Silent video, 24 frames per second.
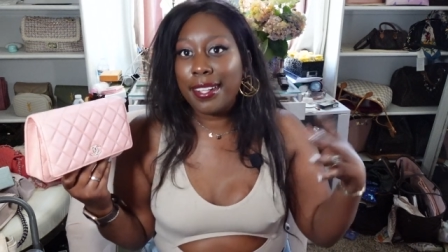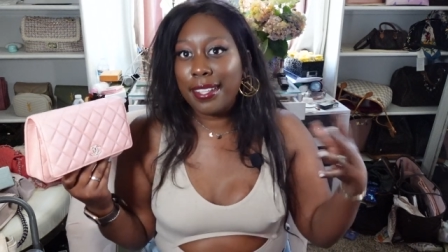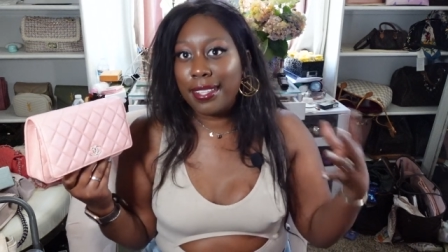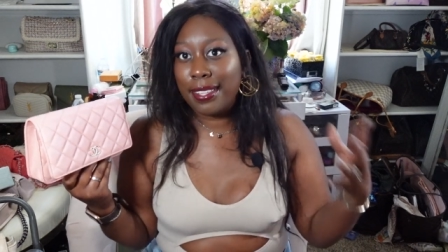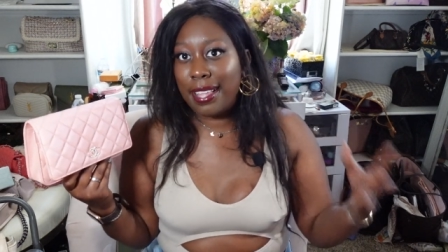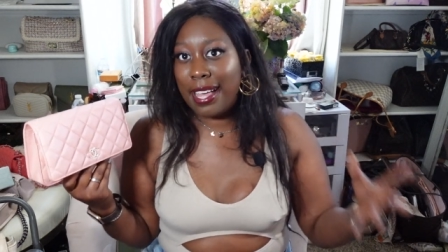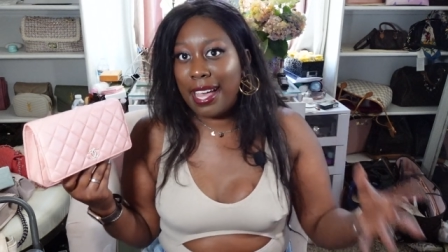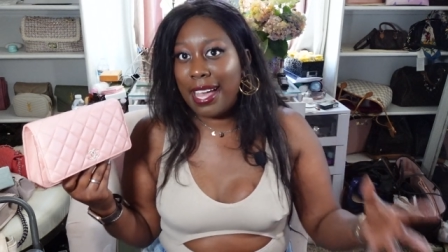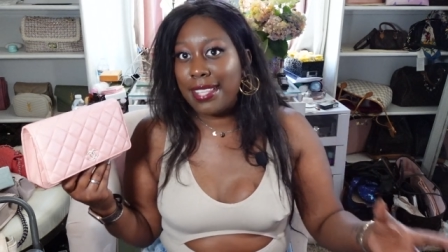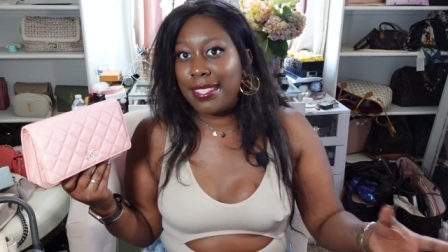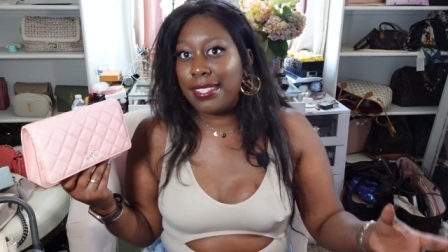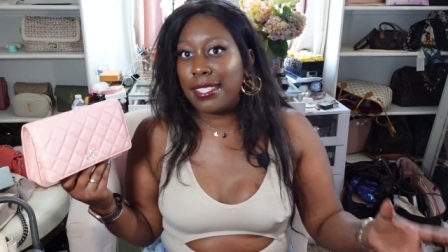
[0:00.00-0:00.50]

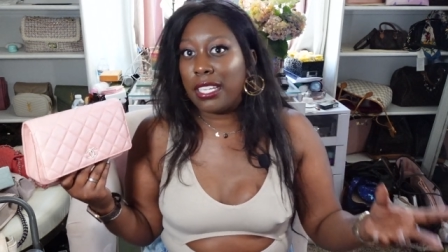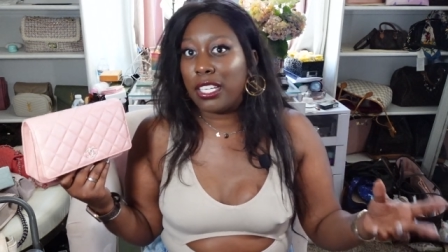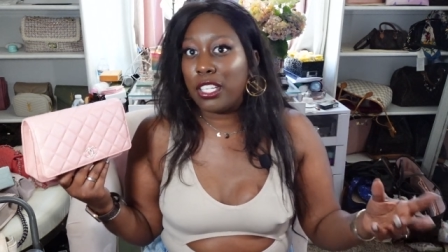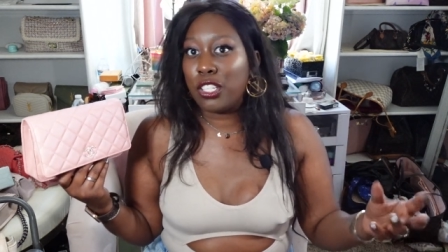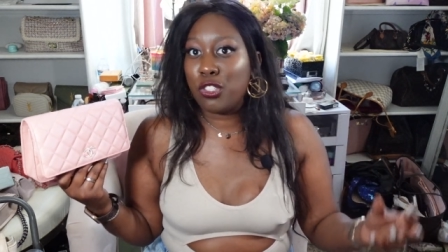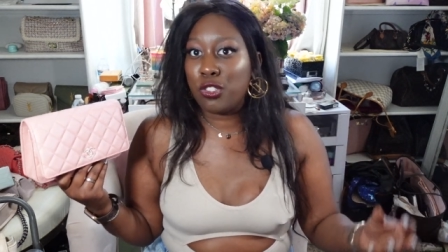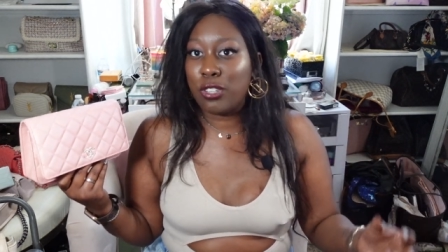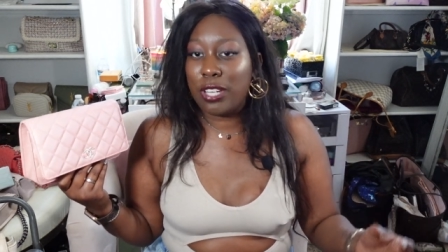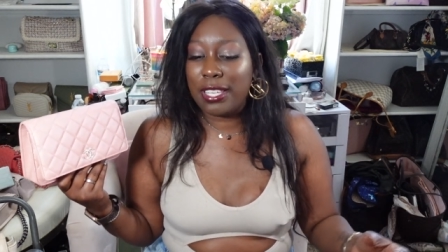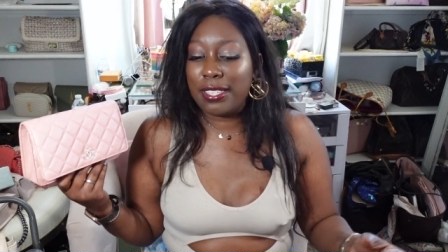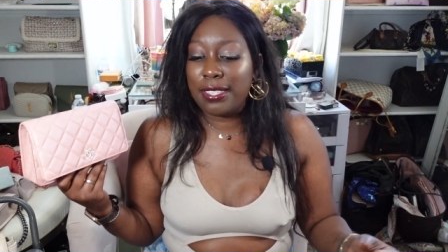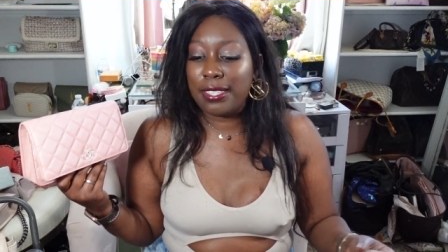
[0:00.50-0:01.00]

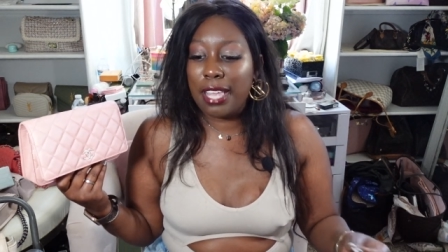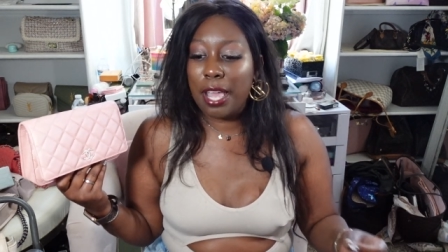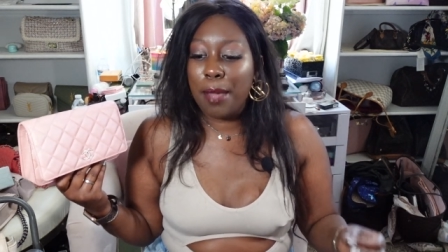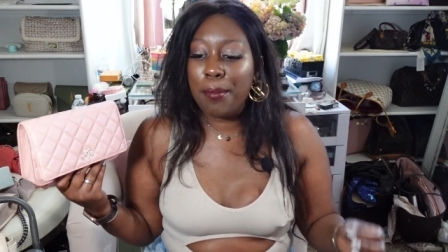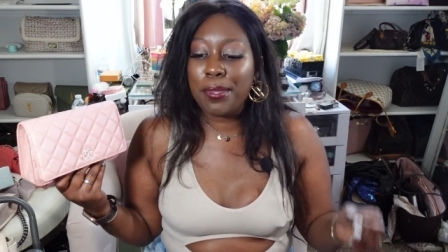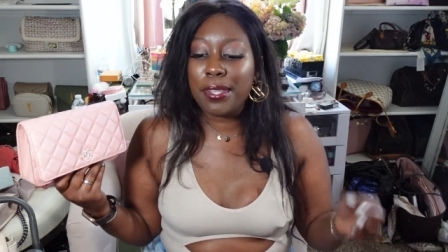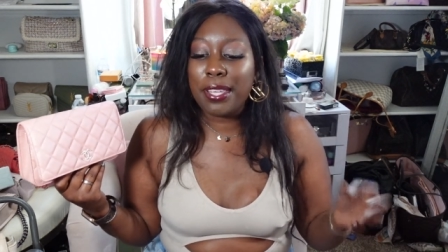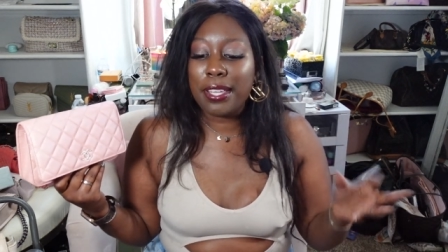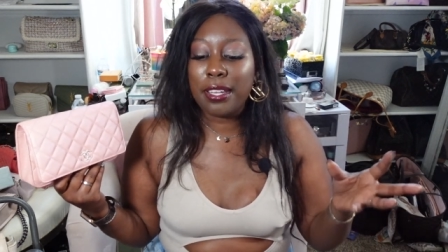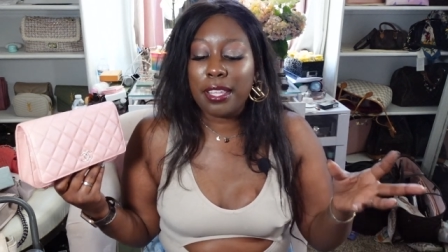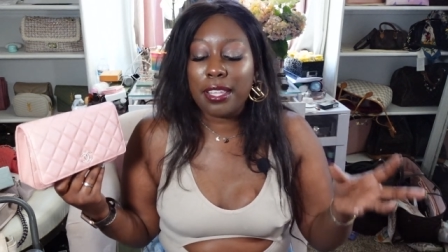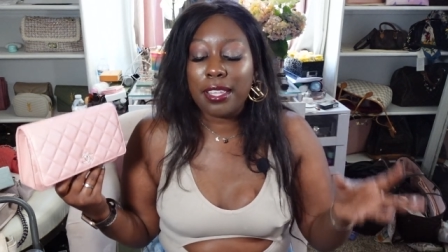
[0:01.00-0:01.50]
classic dress up,
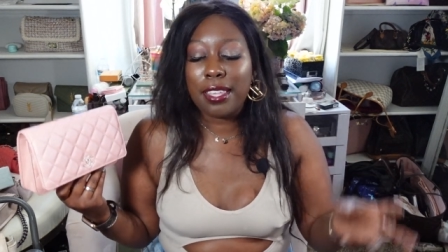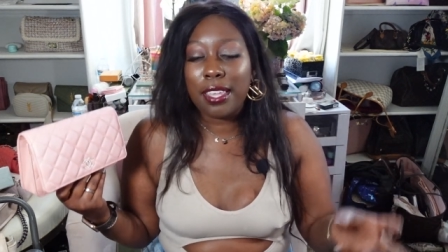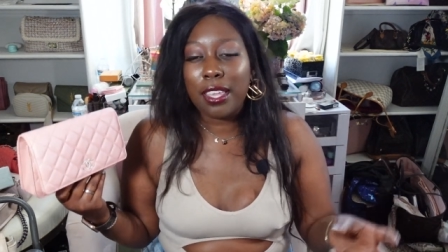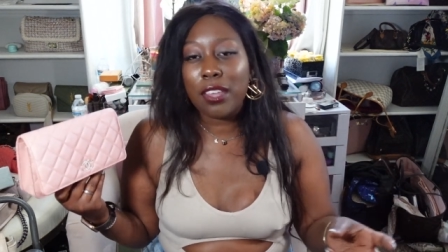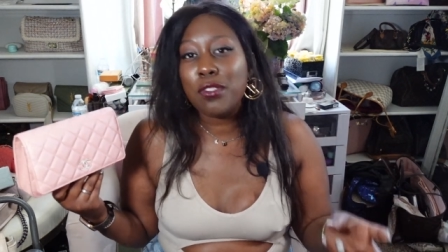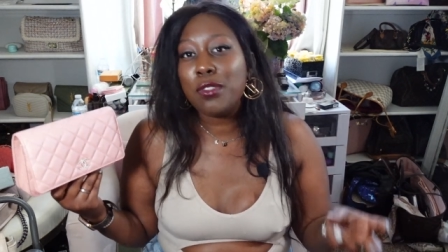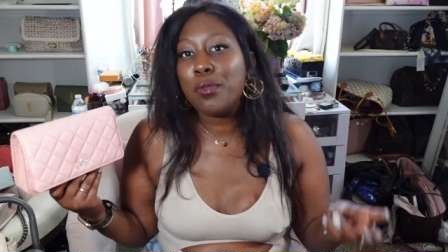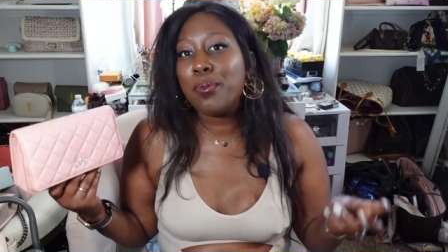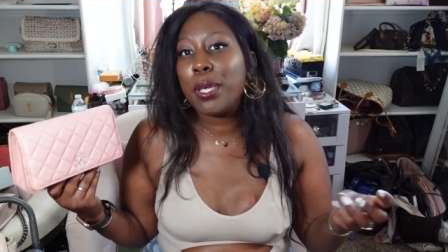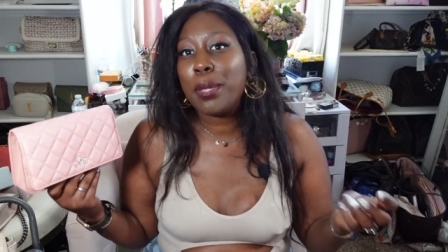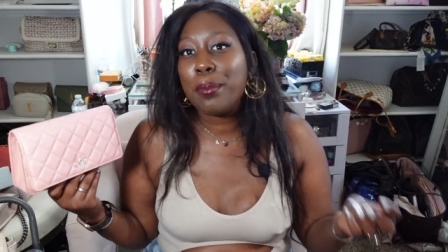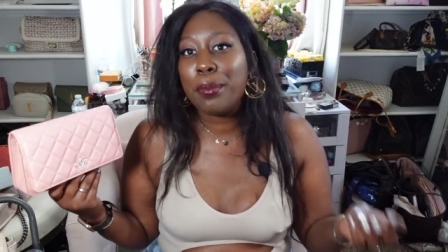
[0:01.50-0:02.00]
and it
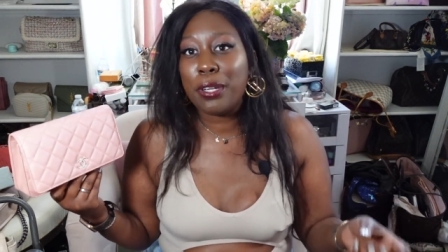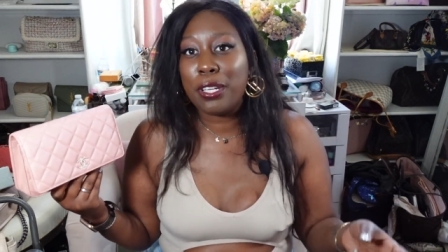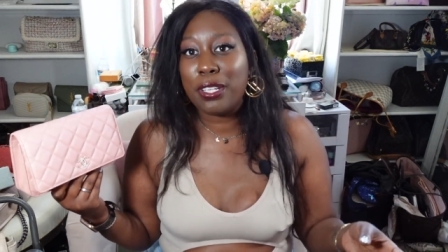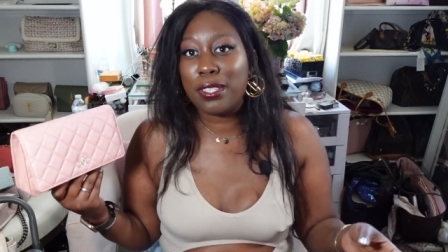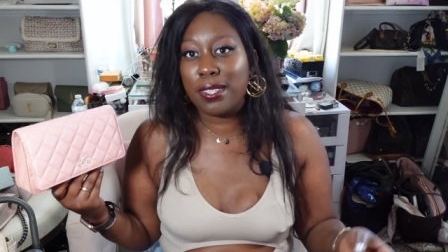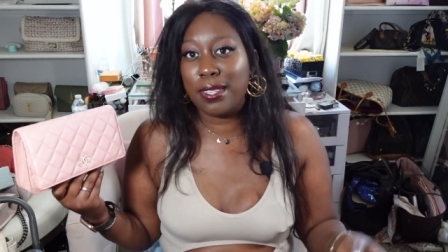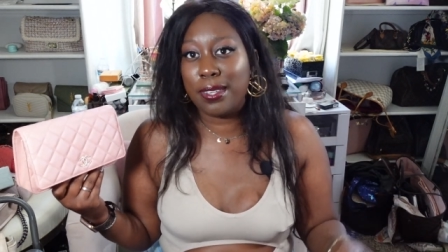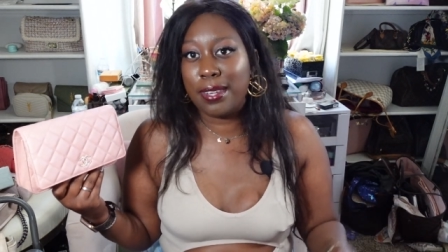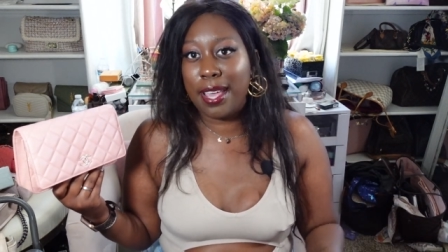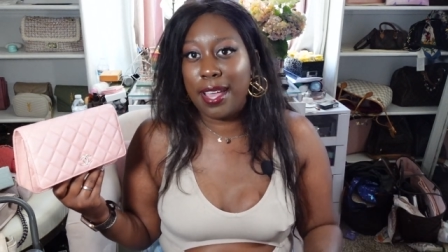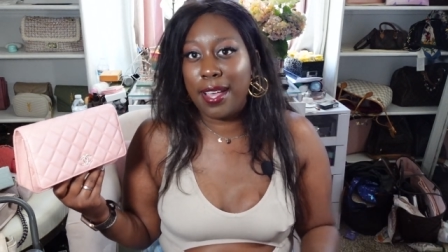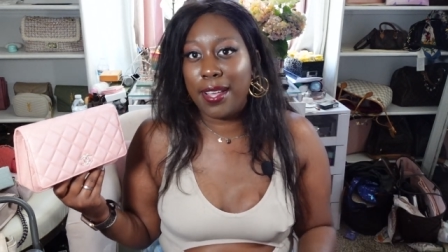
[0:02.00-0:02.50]
gives my
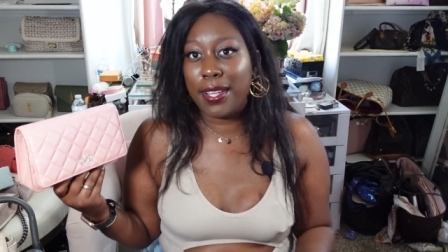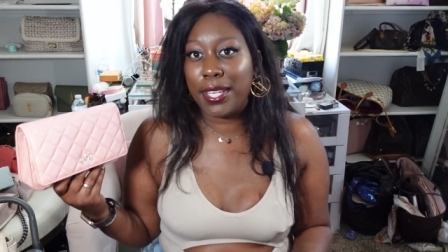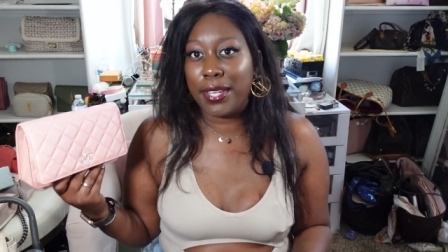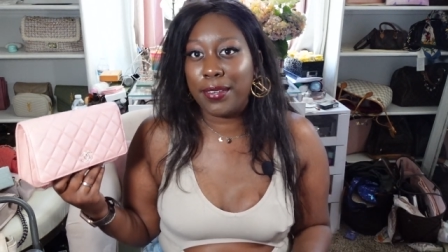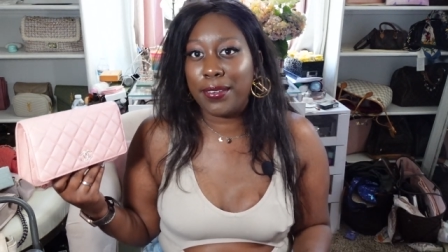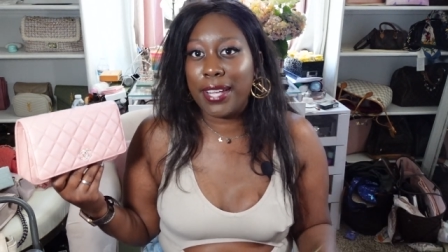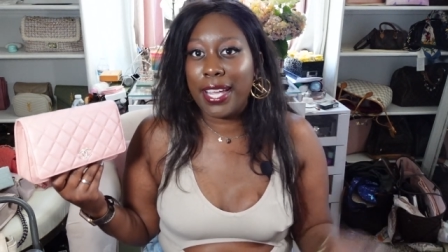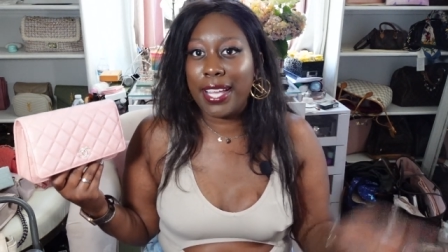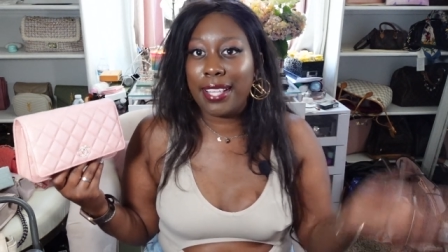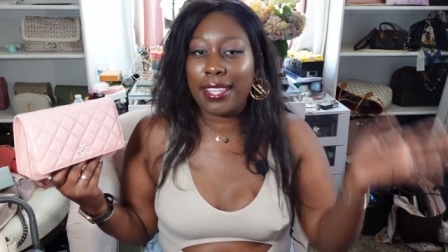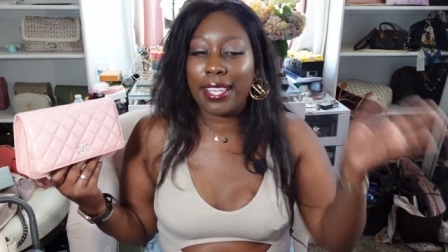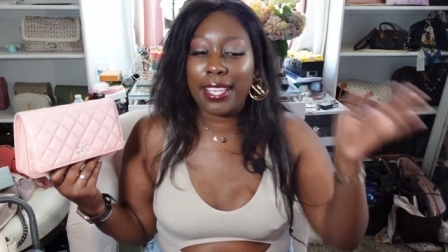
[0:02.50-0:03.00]
personality,
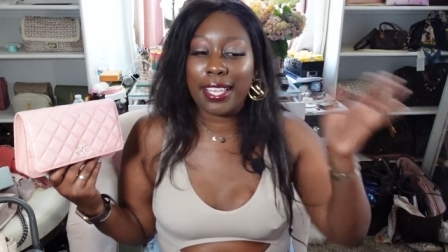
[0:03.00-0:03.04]
right?